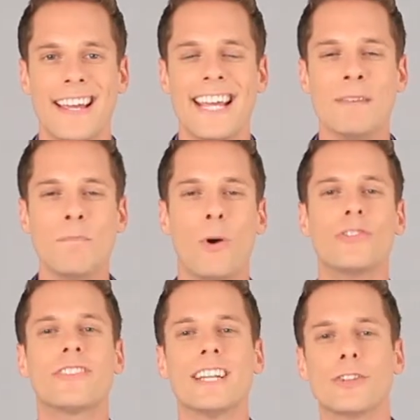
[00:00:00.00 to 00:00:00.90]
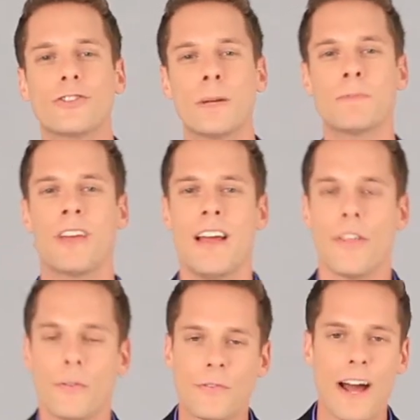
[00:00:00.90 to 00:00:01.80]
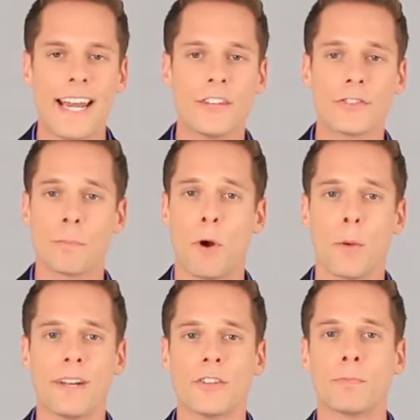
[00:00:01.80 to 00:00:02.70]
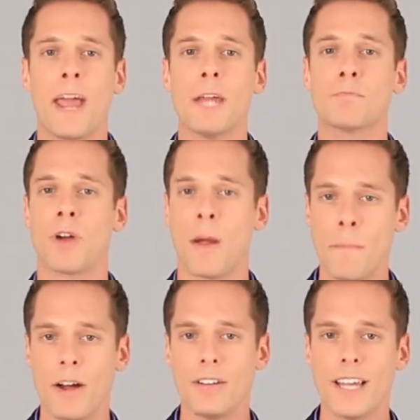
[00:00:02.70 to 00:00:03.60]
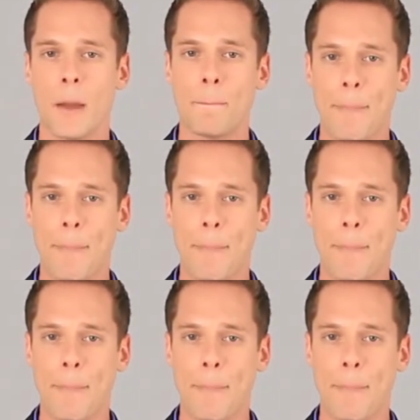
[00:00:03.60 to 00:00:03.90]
In most dealerships, the finance department is paid primarily on